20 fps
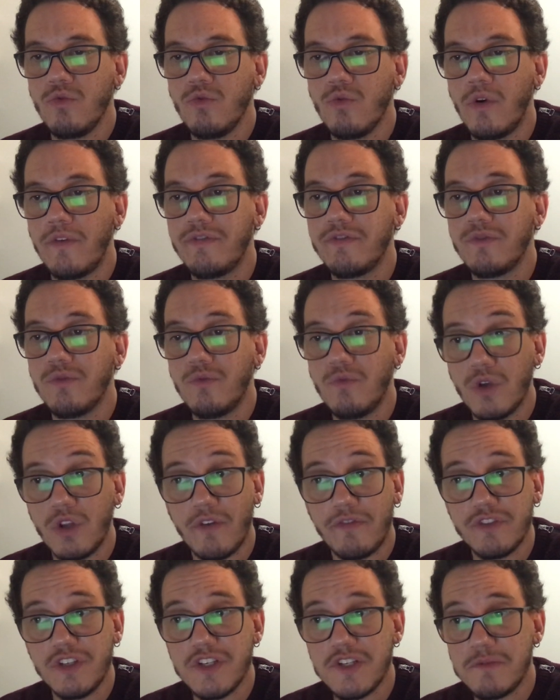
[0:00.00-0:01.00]

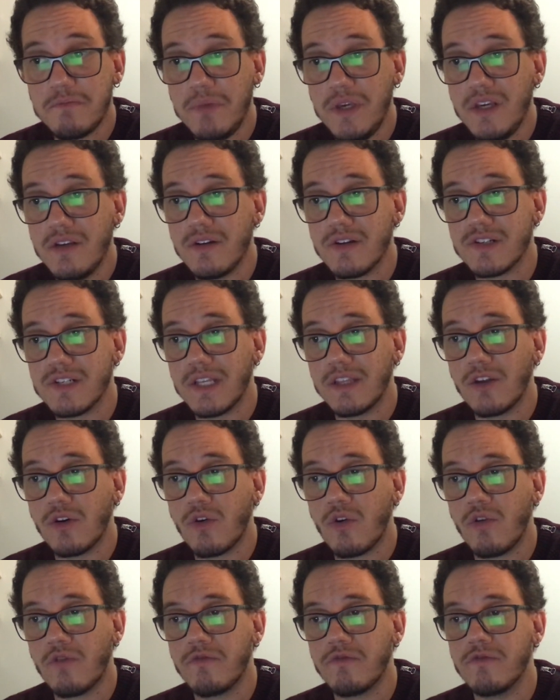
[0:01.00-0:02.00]
One of the speakers at the
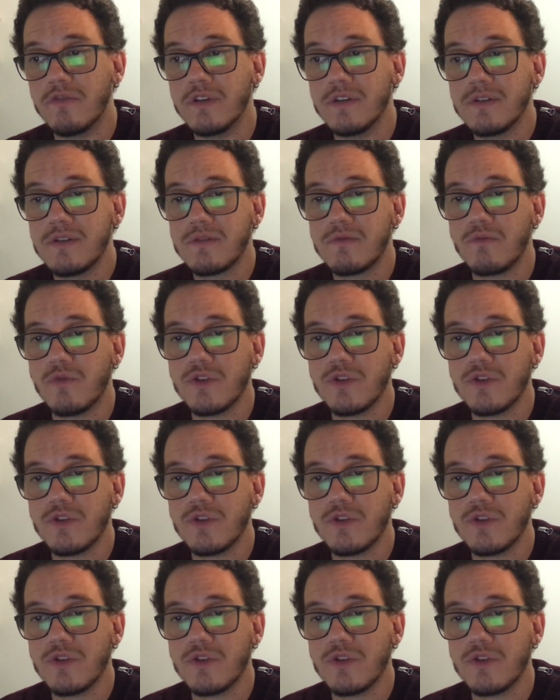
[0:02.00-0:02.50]
conference